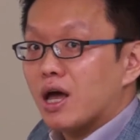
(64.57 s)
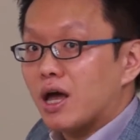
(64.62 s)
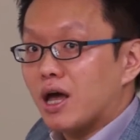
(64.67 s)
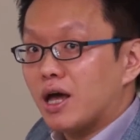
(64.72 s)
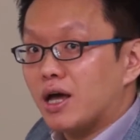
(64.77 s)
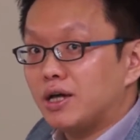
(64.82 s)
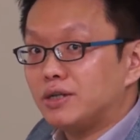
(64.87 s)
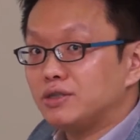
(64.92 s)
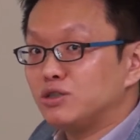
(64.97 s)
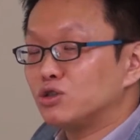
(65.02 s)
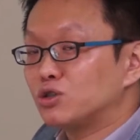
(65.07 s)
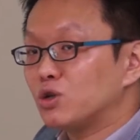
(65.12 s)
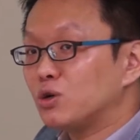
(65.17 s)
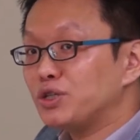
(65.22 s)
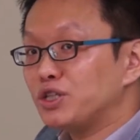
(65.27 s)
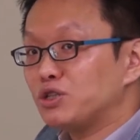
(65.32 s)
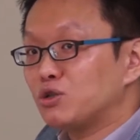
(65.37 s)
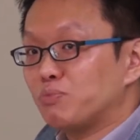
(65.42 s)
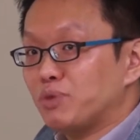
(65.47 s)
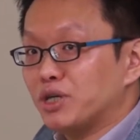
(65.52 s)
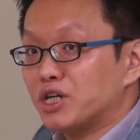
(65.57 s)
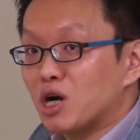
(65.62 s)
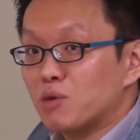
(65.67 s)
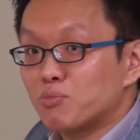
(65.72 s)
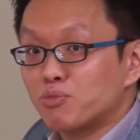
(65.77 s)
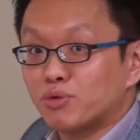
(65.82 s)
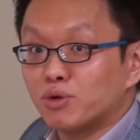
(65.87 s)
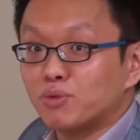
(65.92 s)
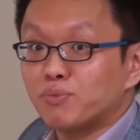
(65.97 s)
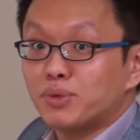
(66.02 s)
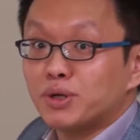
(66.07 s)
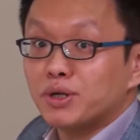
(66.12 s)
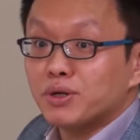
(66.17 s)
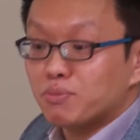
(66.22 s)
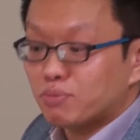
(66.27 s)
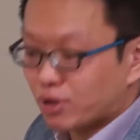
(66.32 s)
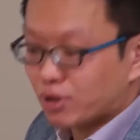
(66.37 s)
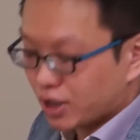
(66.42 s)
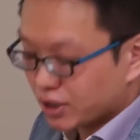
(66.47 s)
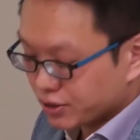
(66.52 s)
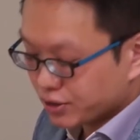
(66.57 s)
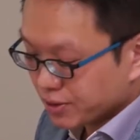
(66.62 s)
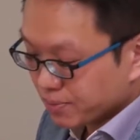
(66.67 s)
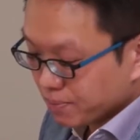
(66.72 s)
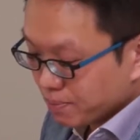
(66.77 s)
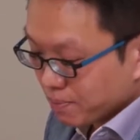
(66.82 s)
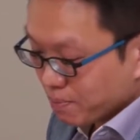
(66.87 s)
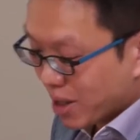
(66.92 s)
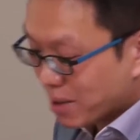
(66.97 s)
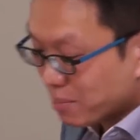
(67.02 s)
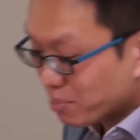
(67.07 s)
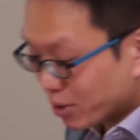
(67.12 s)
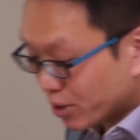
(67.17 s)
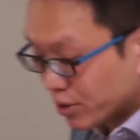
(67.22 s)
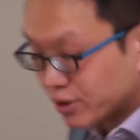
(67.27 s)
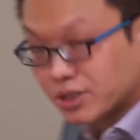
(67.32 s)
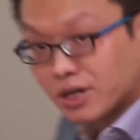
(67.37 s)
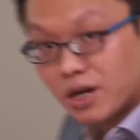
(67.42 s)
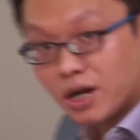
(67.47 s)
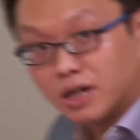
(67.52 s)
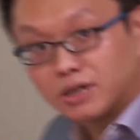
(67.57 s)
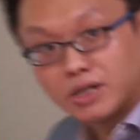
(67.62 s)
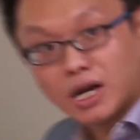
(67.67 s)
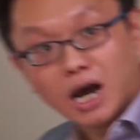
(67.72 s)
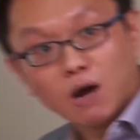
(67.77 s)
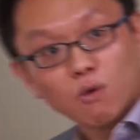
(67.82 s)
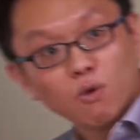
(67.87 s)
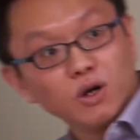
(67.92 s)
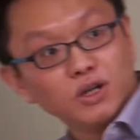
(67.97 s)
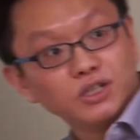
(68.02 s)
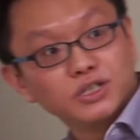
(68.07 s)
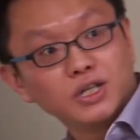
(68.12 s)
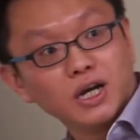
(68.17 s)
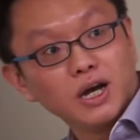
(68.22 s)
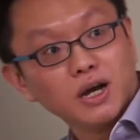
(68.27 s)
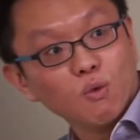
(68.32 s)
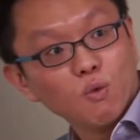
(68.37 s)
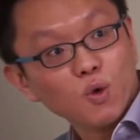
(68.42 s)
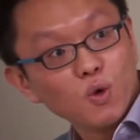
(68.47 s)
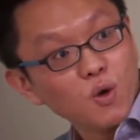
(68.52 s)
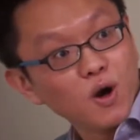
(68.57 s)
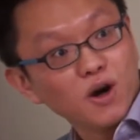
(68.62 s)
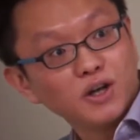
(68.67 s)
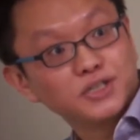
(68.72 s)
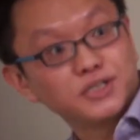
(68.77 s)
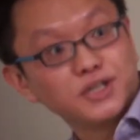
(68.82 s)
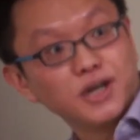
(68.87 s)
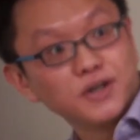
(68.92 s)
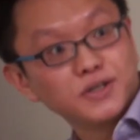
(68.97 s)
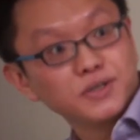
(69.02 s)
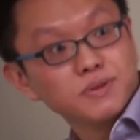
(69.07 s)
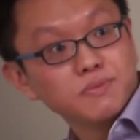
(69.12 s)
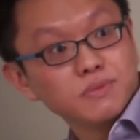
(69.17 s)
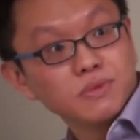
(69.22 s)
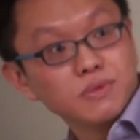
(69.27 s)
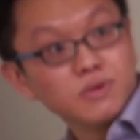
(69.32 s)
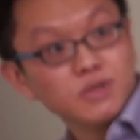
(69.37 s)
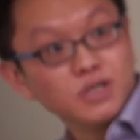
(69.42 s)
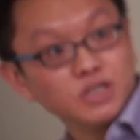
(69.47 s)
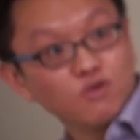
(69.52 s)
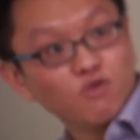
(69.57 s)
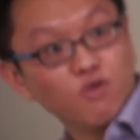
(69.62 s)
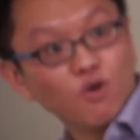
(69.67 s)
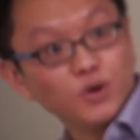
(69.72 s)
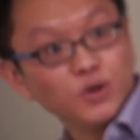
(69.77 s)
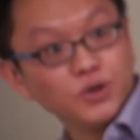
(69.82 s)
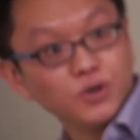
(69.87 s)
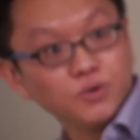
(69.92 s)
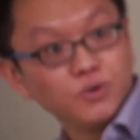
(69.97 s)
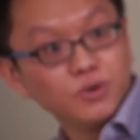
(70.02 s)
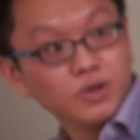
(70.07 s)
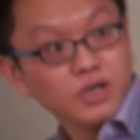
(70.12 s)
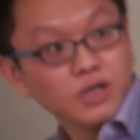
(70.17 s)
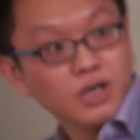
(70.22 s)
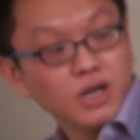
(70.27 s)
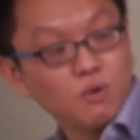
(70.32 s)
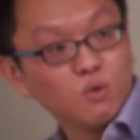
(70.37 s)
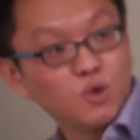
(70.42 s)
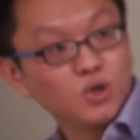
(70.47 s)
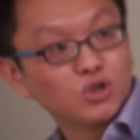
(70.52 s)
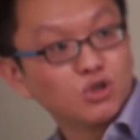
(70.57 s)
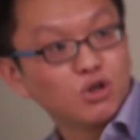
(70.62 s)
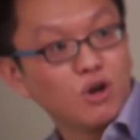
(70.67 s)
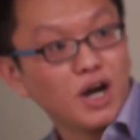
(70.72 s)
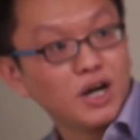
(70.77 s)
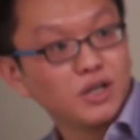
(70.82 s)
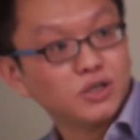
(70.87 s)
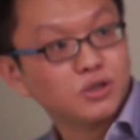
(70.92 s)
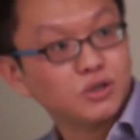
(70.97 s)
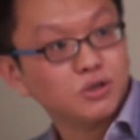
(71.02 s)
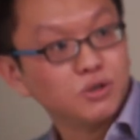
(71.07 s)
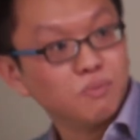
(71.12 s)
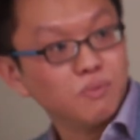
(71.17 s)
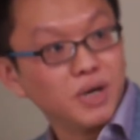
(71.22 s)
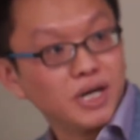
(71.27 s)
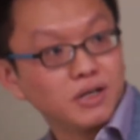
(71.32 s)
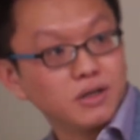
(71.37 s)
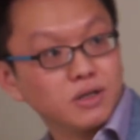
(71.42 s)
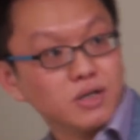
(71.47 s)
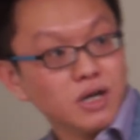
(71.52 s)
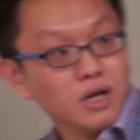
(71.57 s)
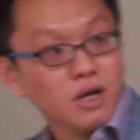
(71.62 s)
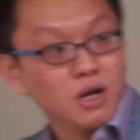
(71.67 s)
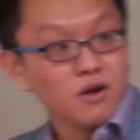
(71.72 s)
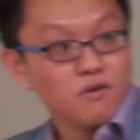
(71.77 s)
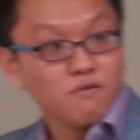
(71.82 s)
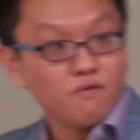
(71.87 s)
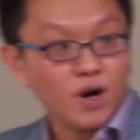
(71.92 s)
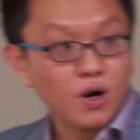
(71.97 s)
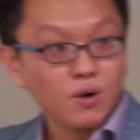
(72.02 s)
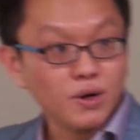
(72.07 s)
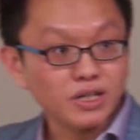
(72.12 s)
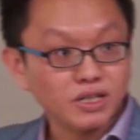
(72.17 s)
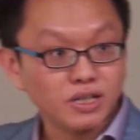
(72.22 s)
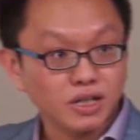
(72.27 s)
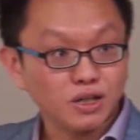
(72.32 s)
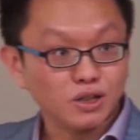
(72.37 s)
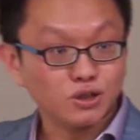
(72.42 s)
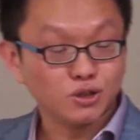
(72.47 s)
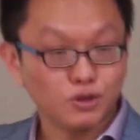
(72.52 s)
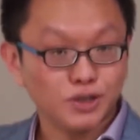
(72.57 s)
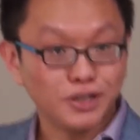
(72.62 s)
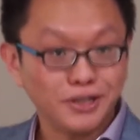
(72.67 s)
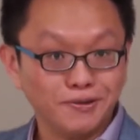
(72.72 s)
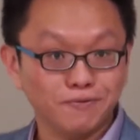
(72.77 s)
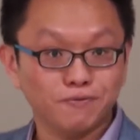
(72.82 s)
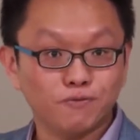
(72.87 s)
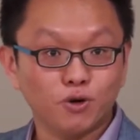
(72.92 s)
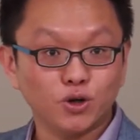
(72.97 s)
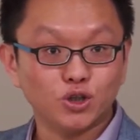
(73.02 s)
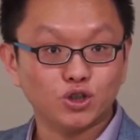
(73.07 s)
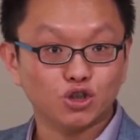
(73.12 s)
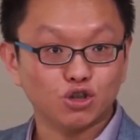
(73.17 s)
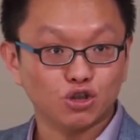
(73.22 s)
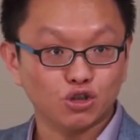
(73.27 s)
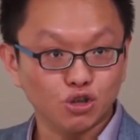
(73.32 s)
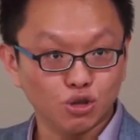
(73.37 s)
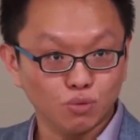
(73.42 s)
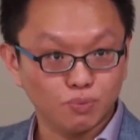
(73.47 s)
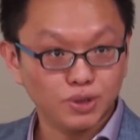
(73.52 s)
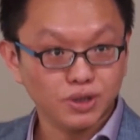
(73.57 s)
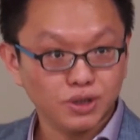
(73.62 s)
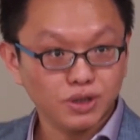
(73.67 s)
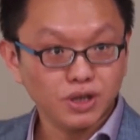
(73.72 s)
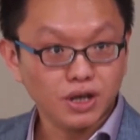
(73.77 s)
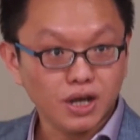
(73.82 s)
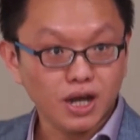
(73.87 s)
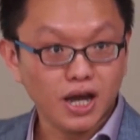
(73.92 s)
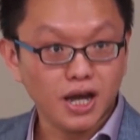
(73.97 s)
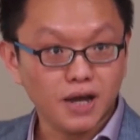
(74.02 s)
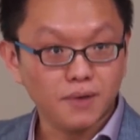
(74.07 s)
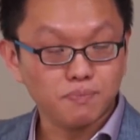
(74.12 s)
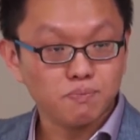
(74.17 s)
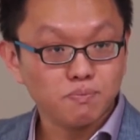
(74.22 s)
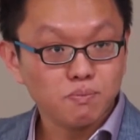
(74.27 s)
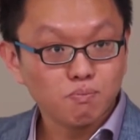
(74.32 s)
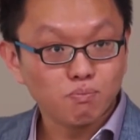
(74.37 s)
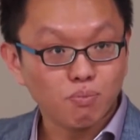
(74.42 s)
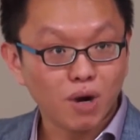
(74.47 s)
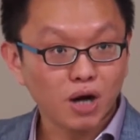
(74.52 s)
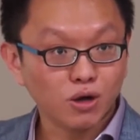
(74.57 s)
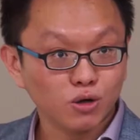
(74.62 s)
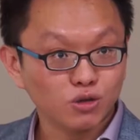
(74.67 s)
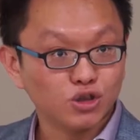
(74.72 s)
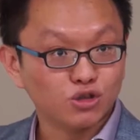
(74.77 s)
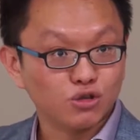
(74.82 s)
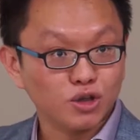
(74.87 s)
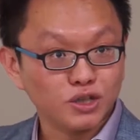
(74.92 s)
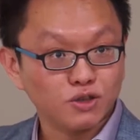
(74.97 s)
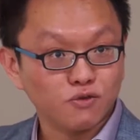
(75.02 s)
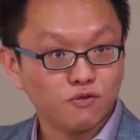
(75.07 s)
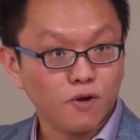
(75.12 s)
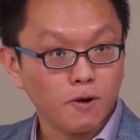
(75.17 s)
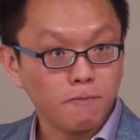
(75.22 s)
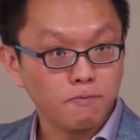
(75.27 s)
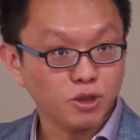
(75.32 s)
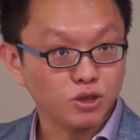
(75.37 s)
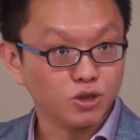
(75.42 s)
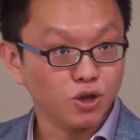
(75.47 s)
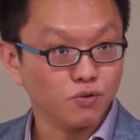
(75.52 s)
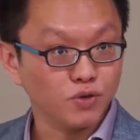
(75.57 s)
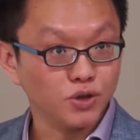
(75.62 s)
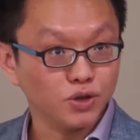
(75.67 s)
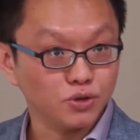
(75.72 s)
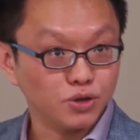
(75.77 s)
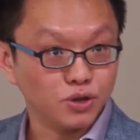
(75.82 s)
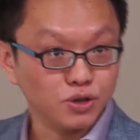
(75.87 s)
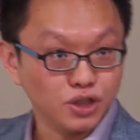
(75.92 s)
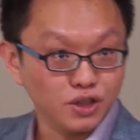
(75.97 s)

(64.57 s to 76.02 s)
And you don't need to pick up group project members, and I will assign, we will assign this for you. And we'll try to make very international team for each group and borrow strengths from each of you to